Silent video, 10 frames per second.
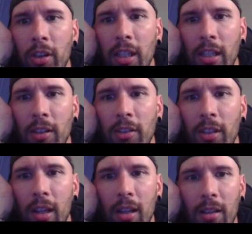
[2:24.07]
to
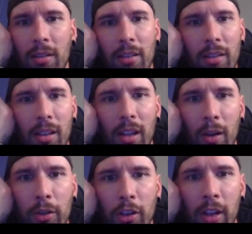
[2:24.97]
these, just, you
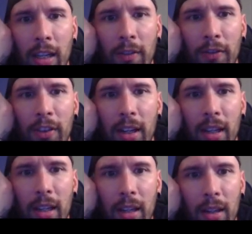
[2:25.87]
know, so they can fit
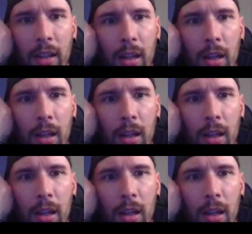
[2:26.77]
in.